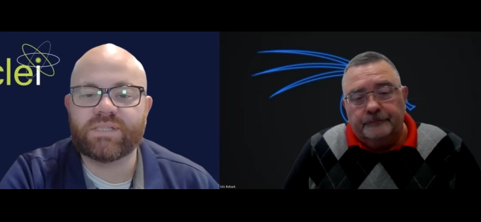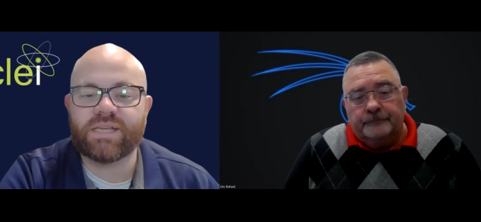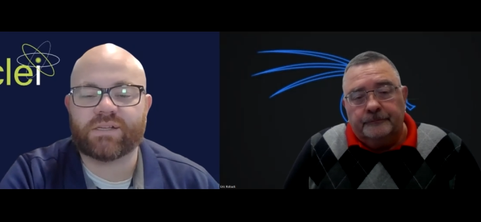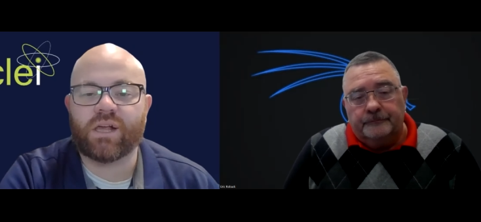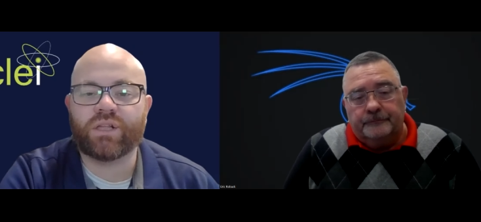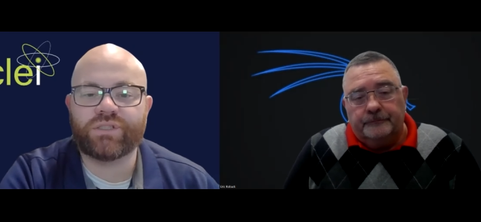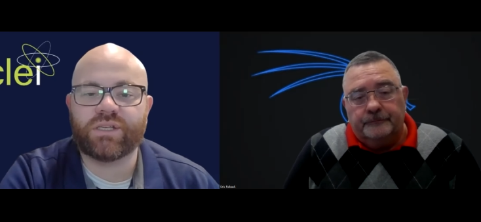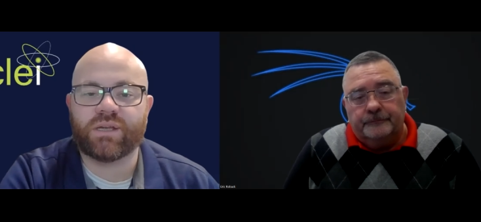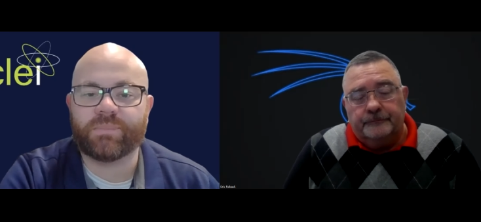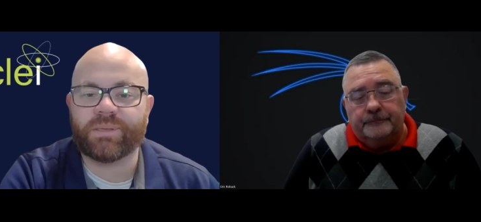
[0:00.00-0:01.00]
Speaker 1: technology
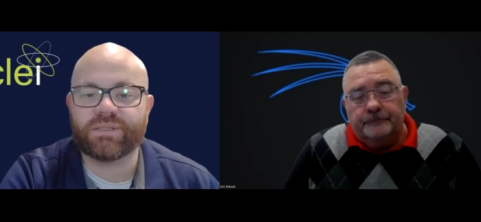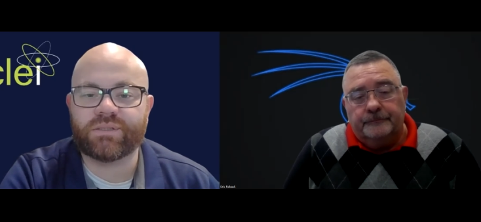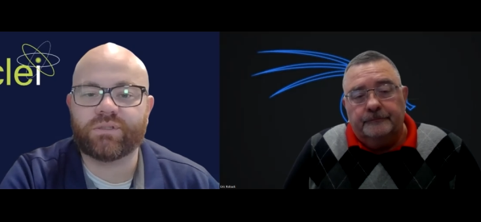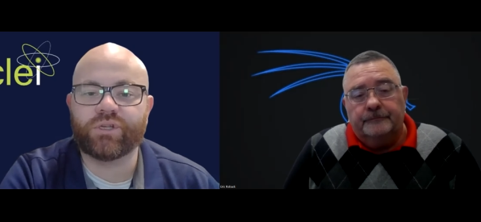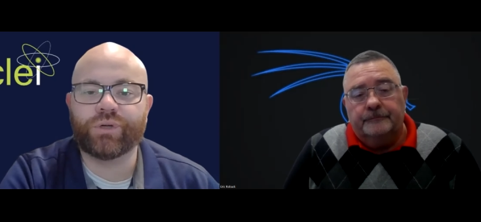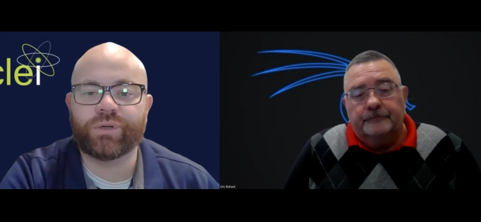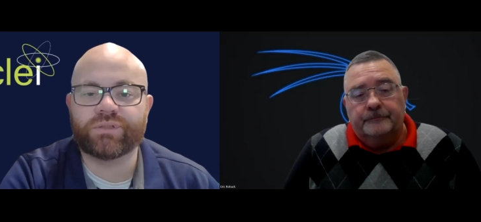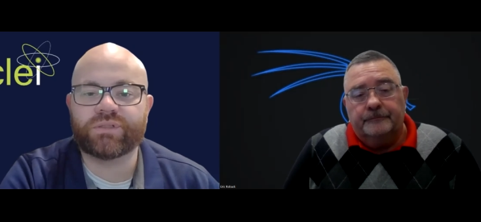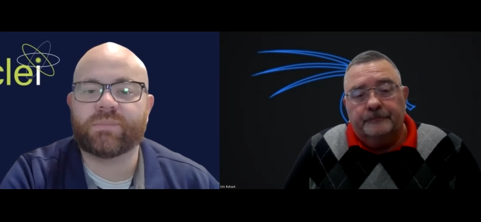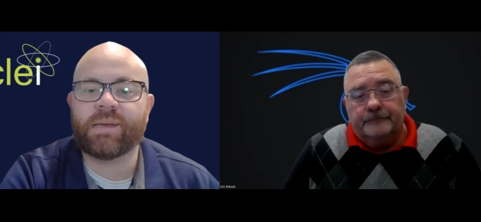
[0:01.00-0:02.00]
companies
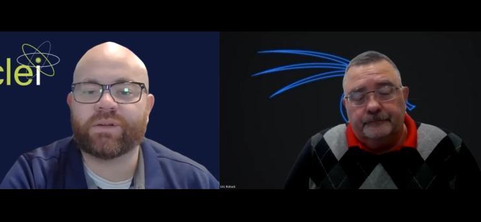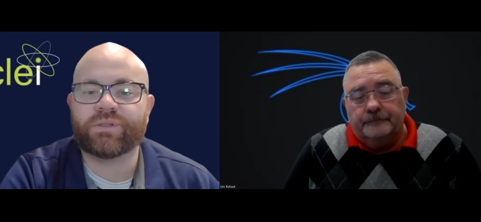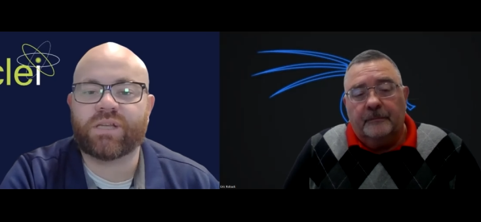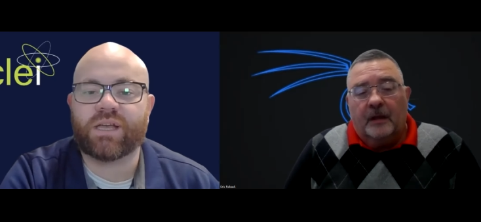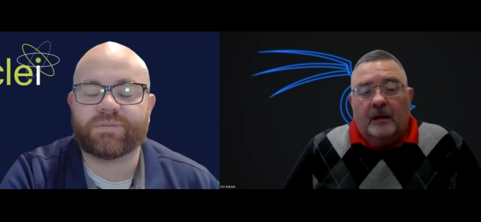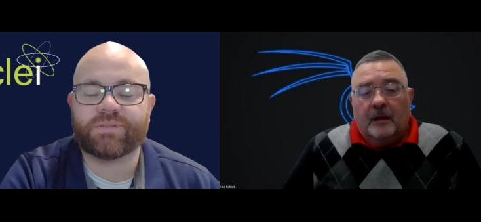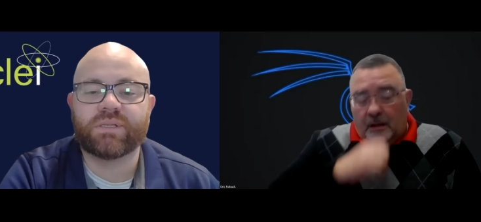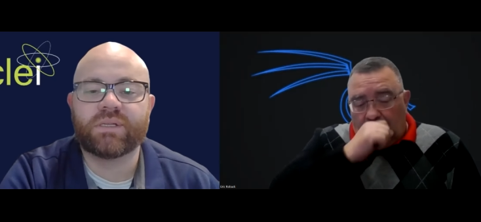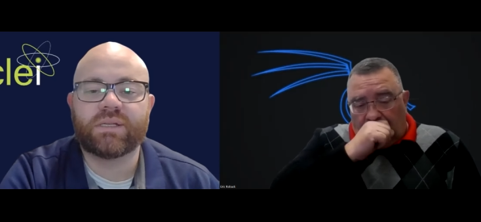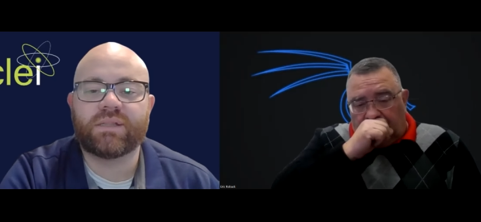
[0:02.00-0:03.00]
googles the microsofts
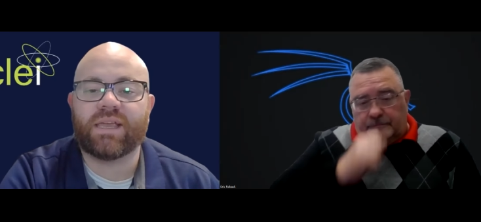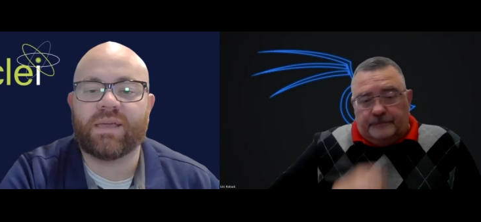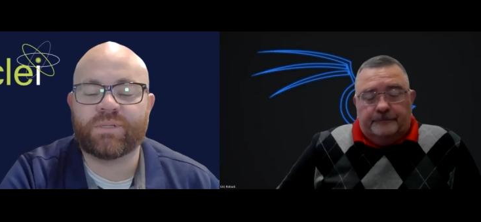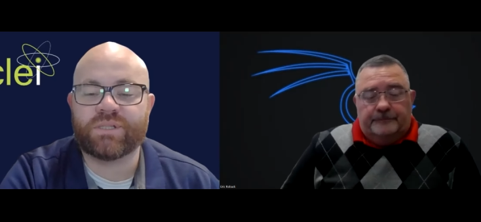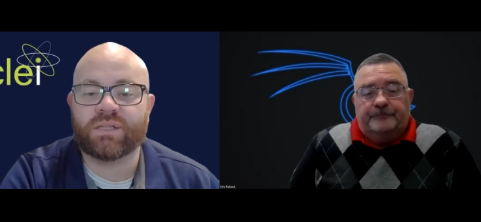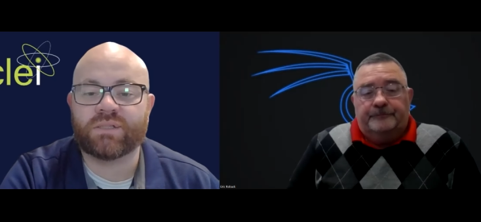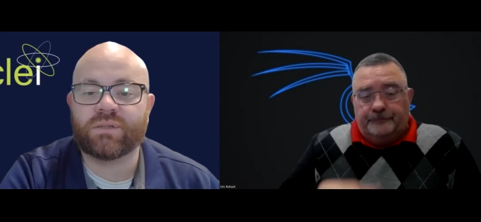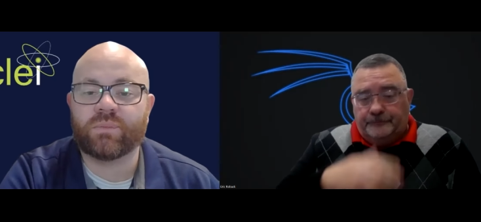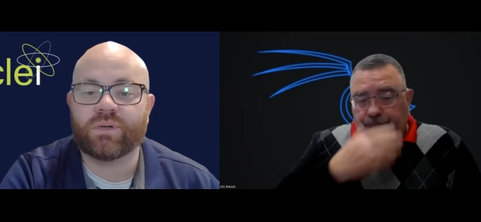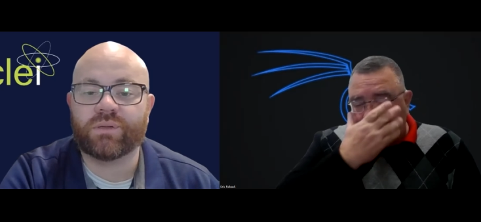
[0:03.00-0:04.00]
the amazons of
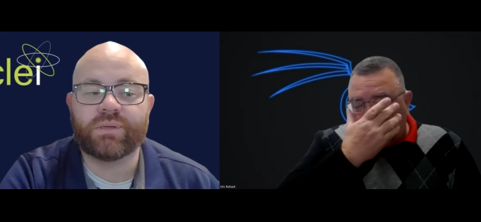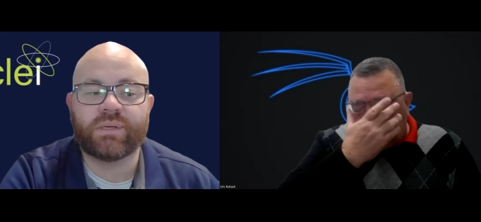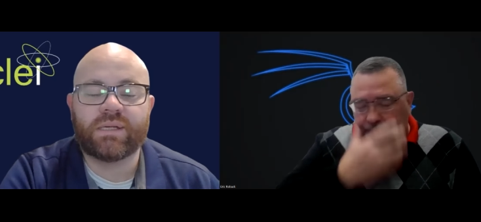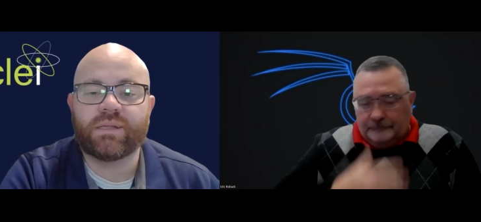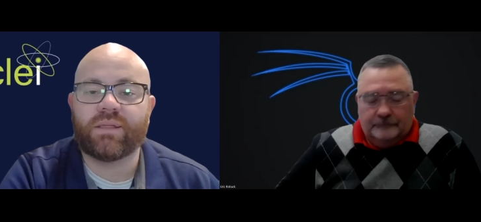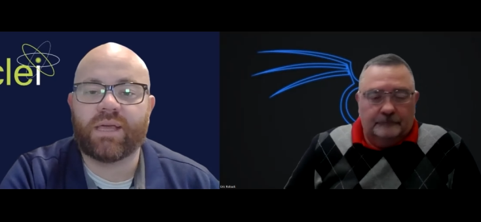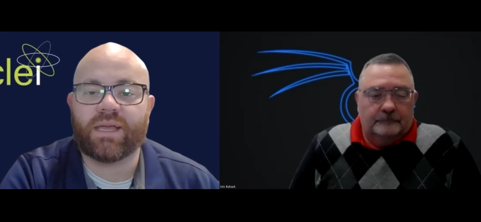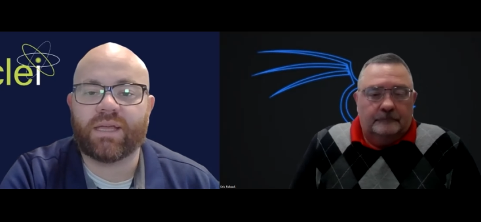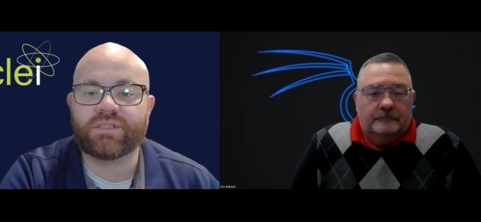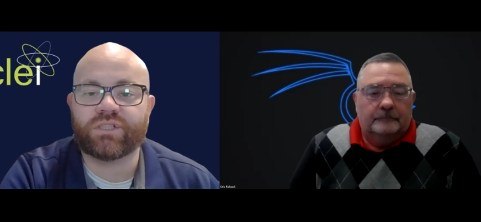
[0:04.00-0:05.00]
the world
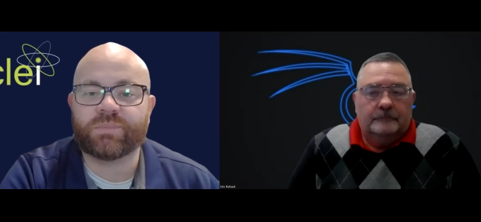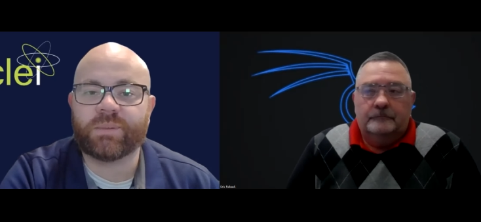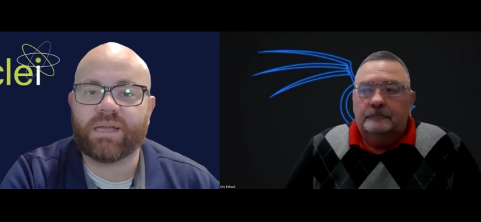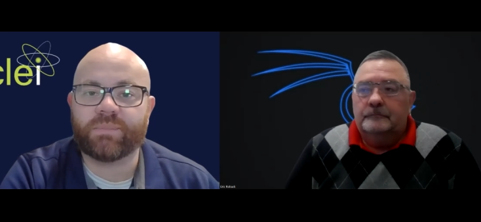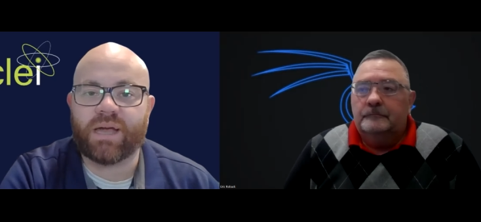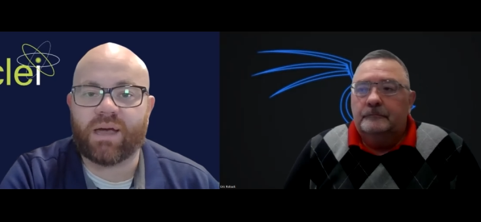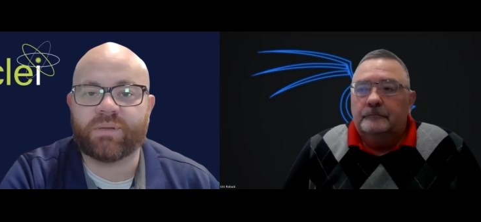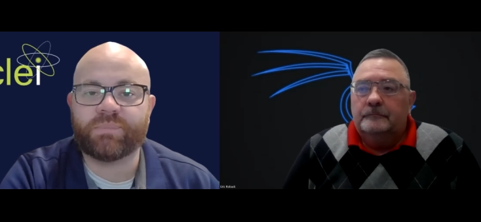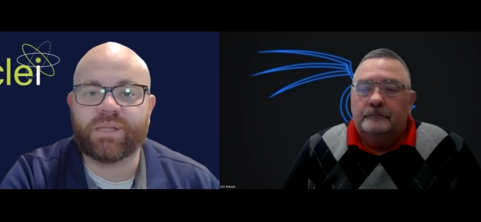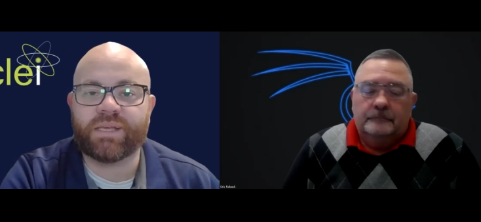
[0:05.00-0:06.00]
that it's just become
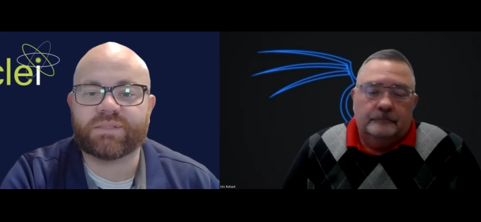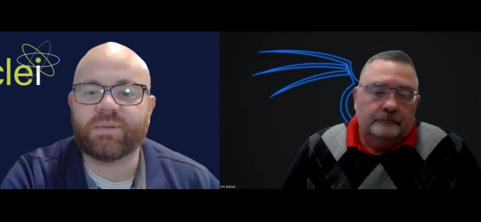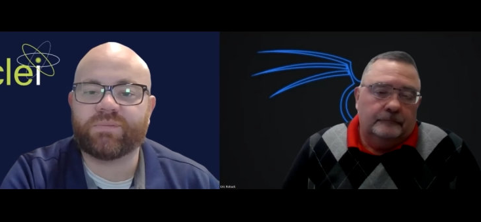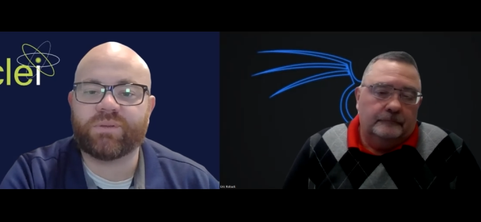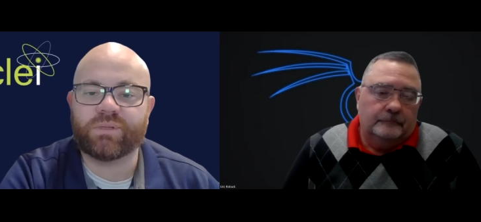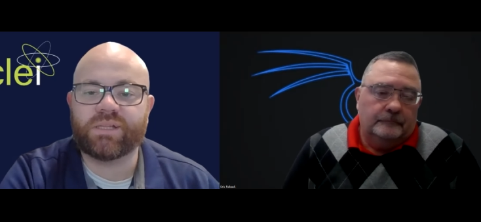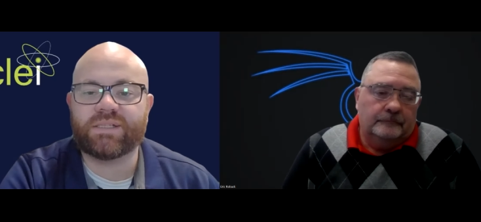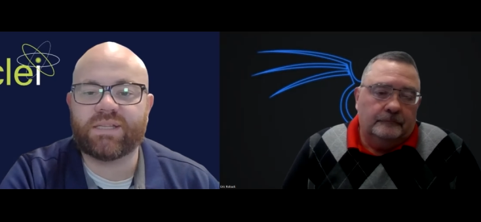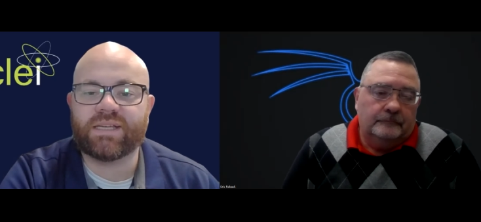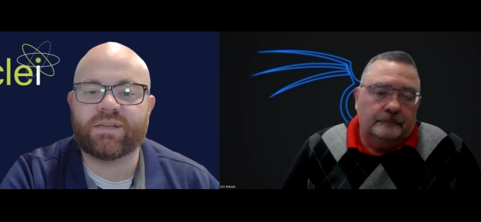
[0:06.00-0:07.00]
commonplace but if you really
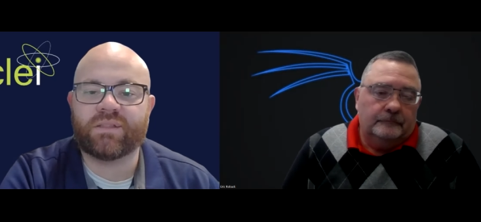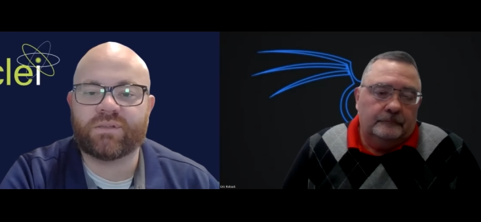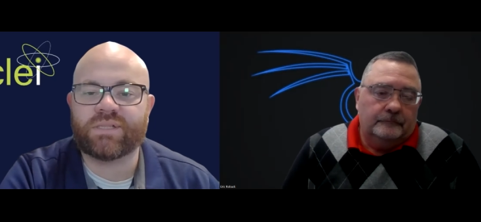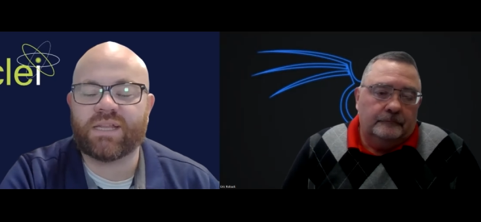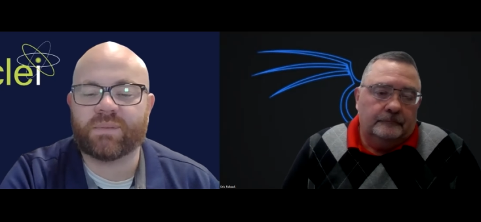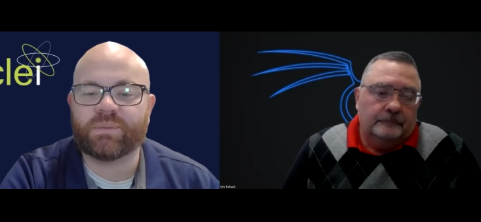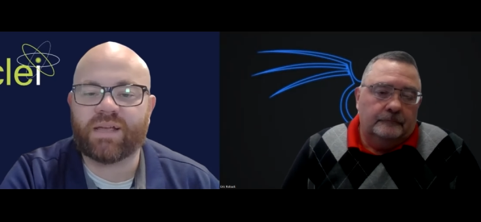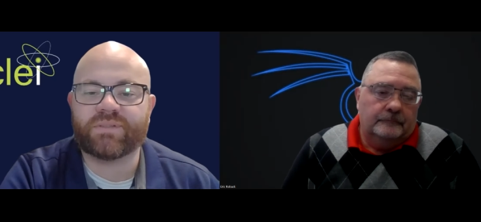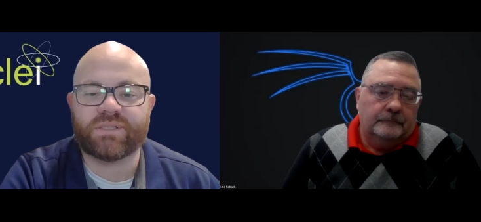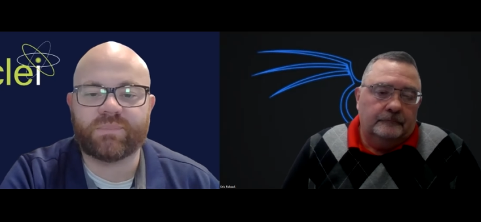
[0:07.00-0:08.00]
dig into those data
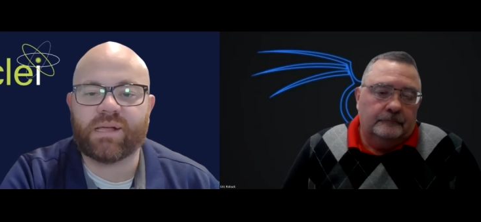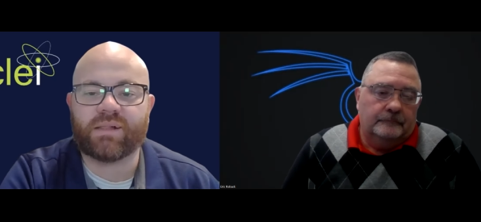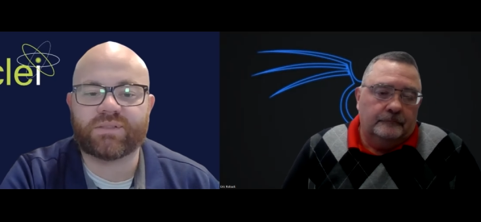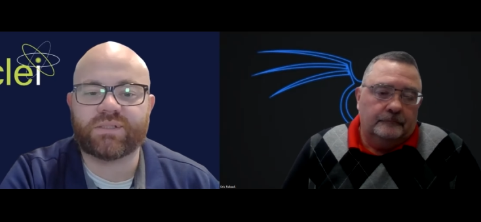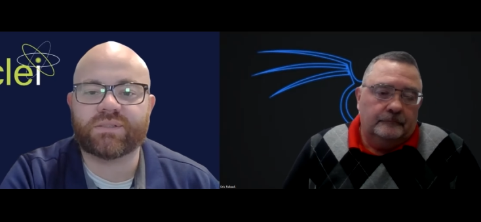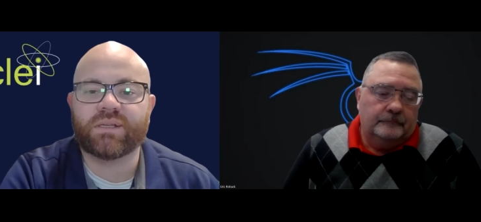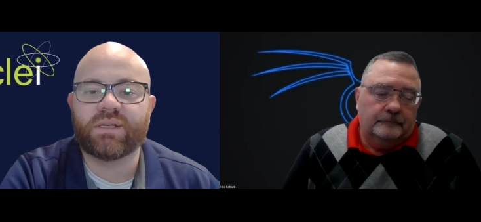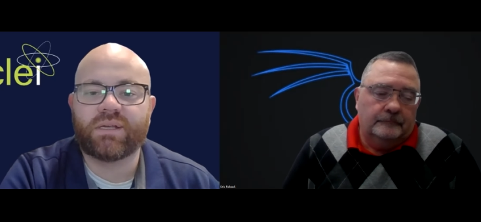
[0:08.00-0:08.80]
privacy policies